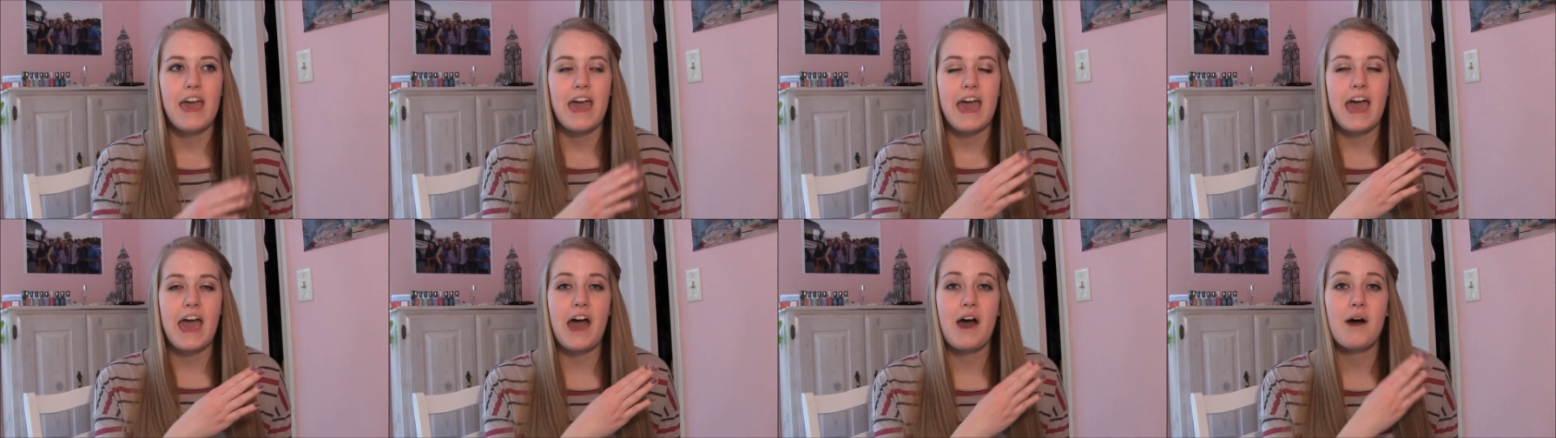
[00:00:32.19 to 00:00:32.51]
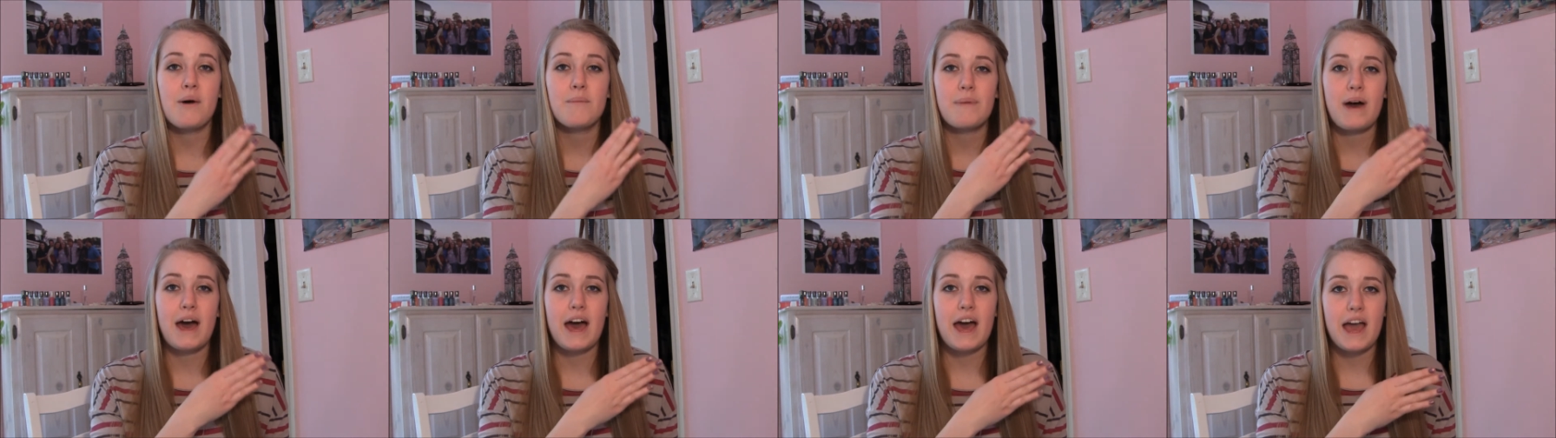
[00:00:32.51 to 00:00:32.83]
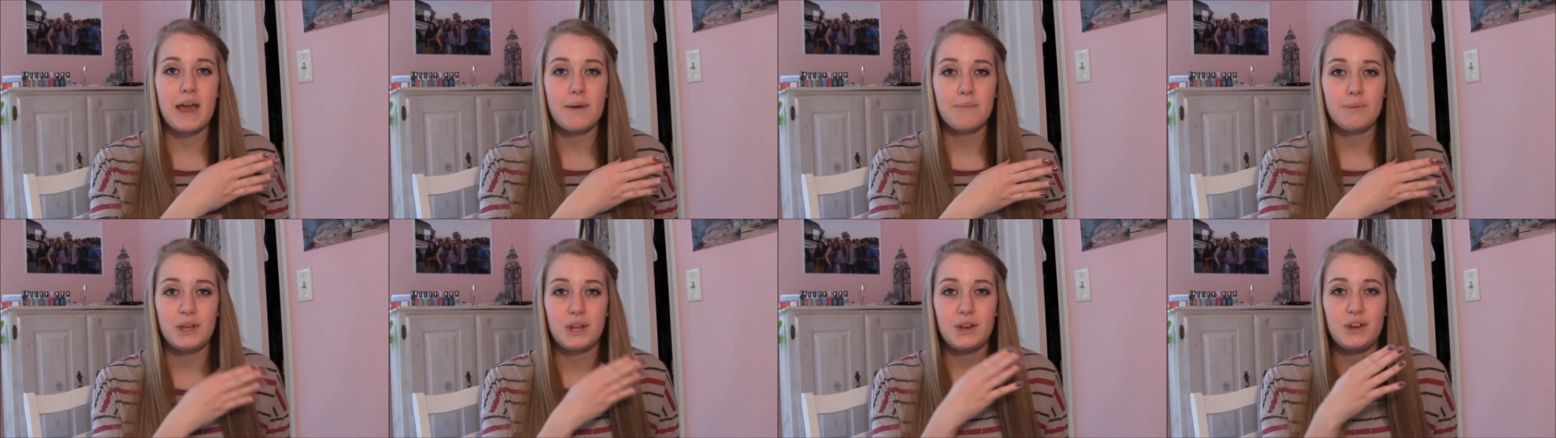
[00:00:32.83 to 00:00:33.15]
how
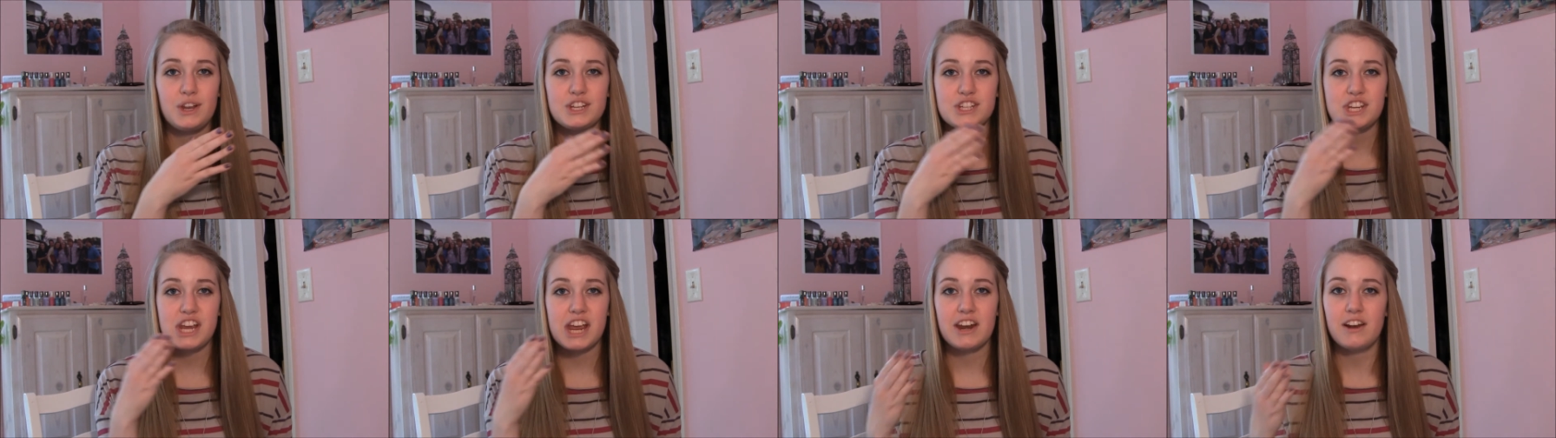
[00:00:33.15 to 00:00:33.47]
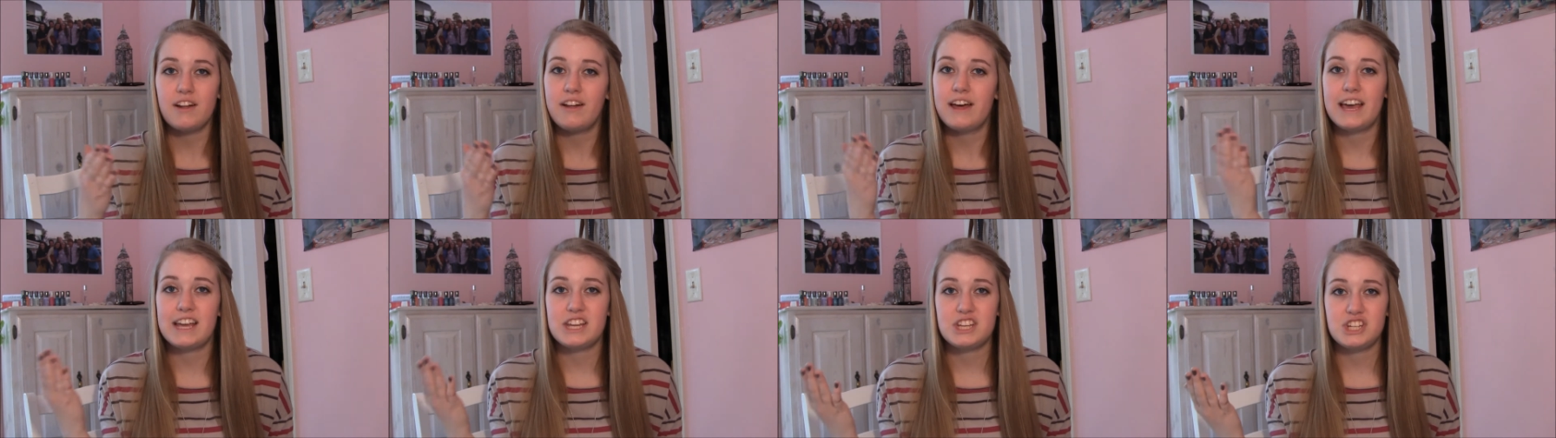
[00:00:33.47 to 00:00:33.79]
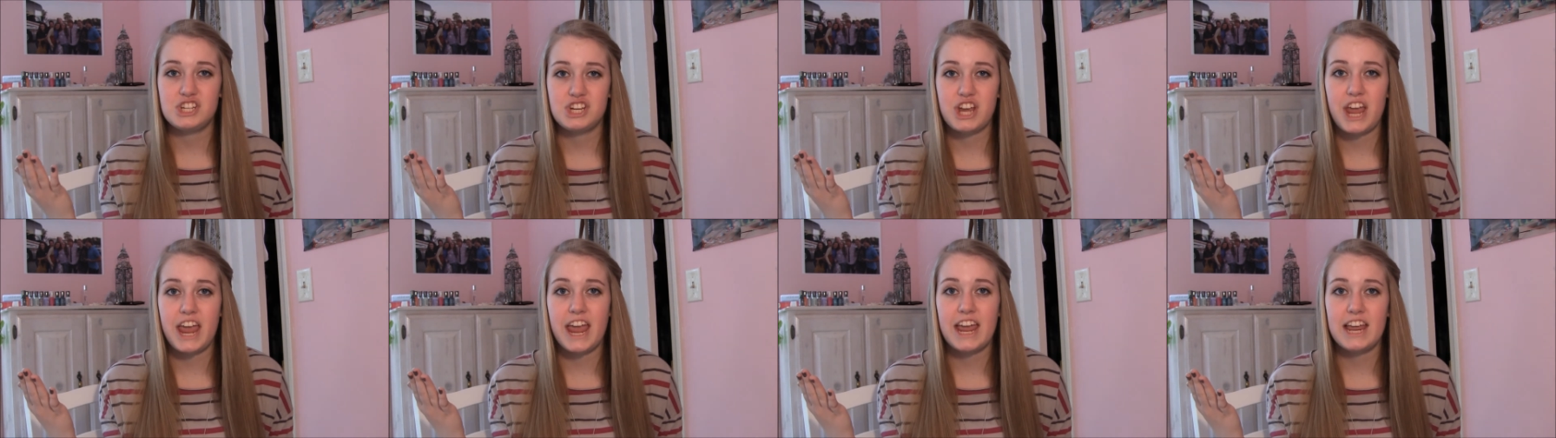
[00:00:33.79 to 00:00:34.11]
my beauty channel has
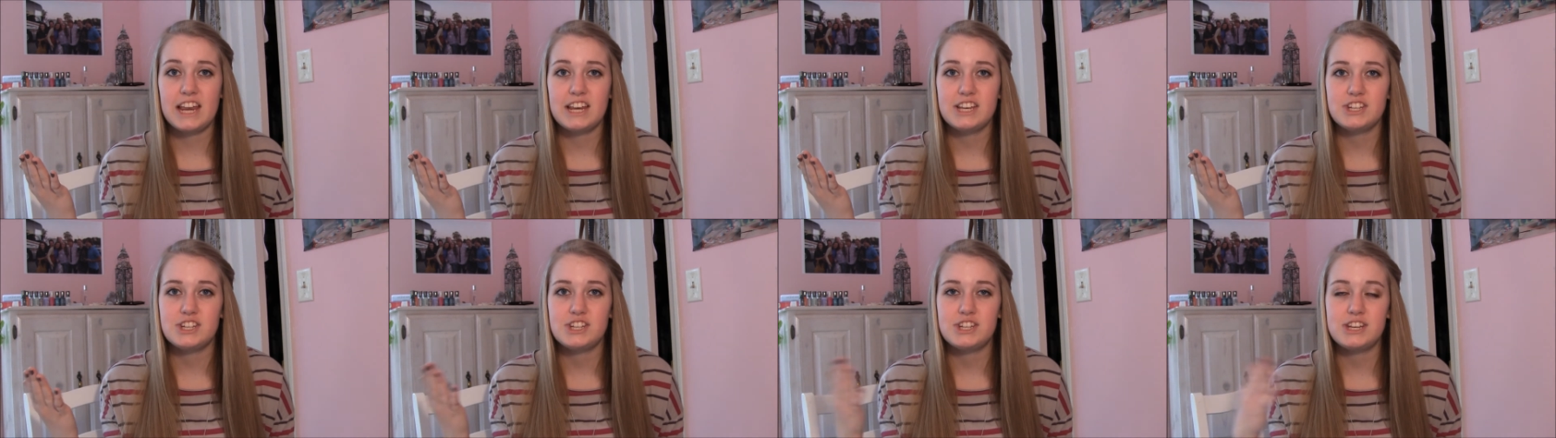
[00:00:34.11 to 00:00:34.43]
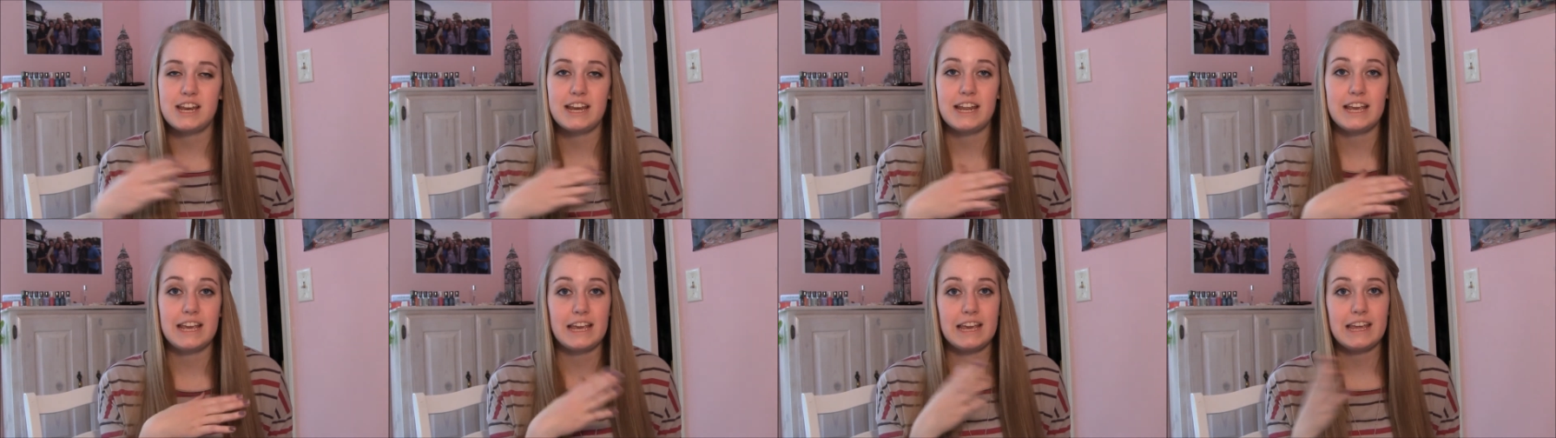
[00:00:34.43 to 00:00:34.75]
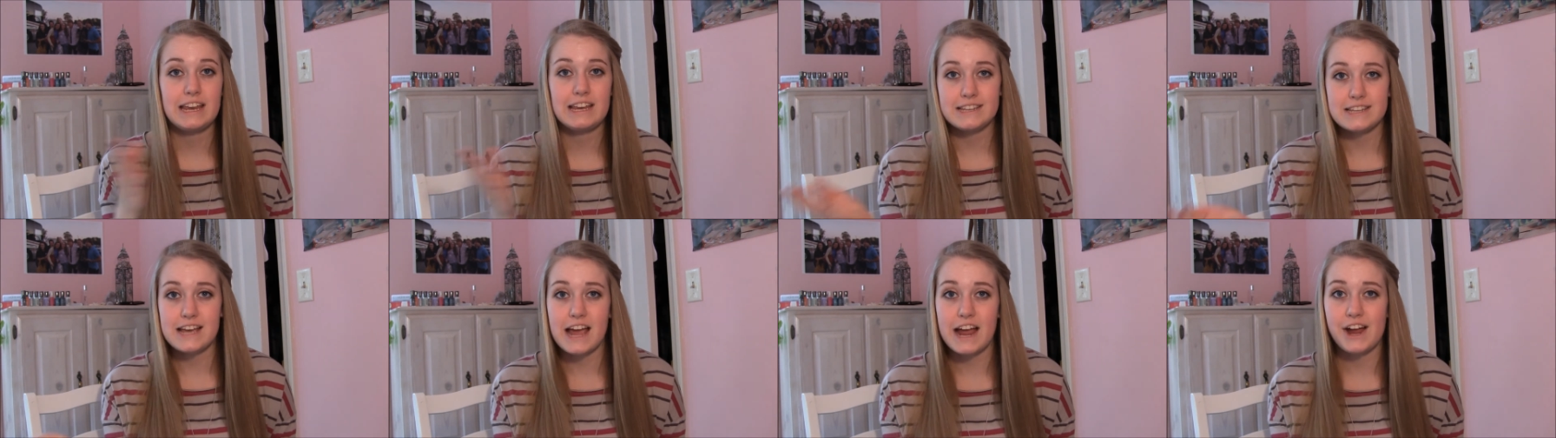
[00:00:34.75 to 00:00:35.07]
changed in an
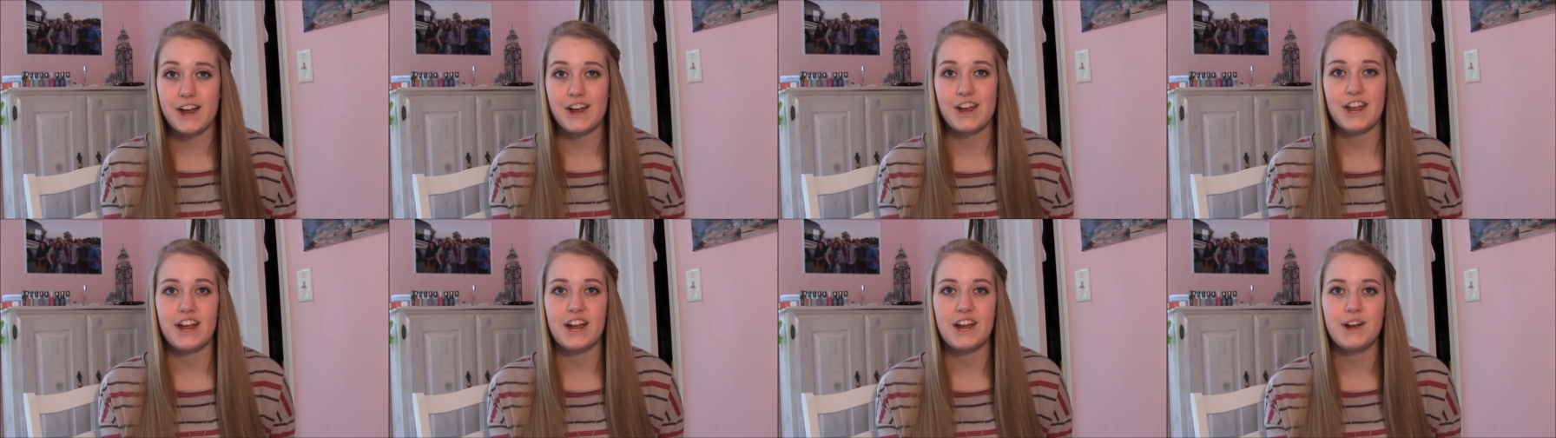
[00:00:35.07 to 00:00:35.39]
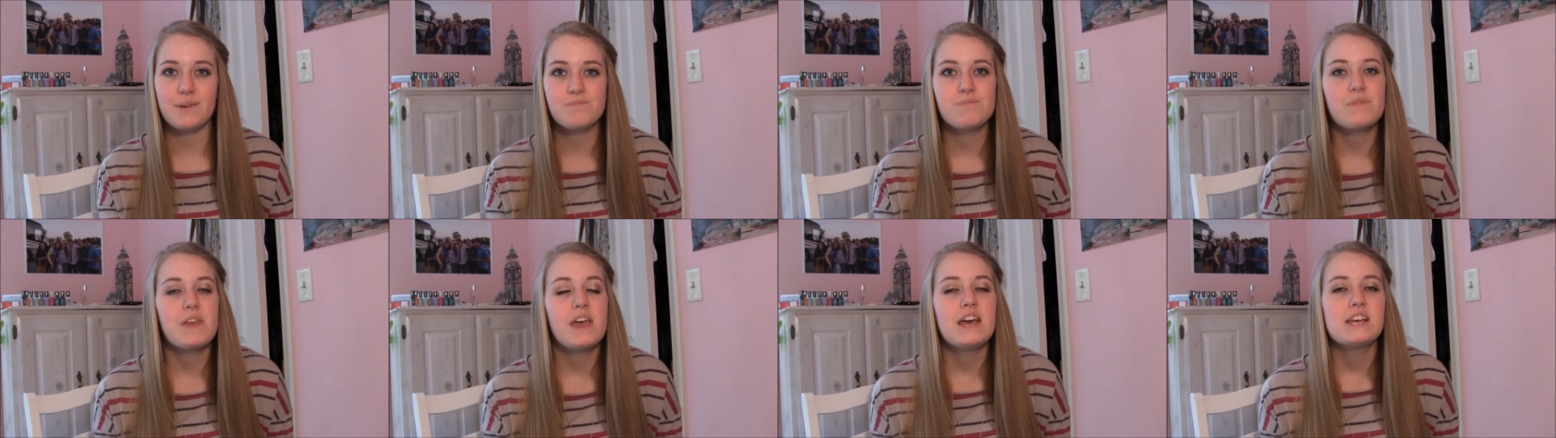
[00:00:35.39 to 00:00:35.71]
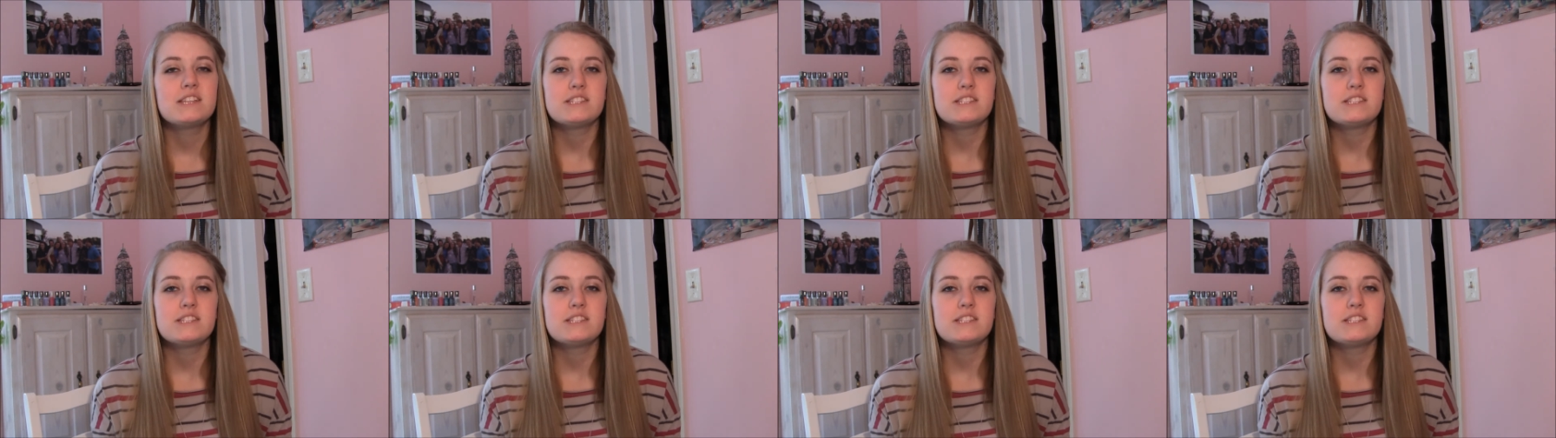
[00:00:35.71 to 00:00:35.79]
entire year.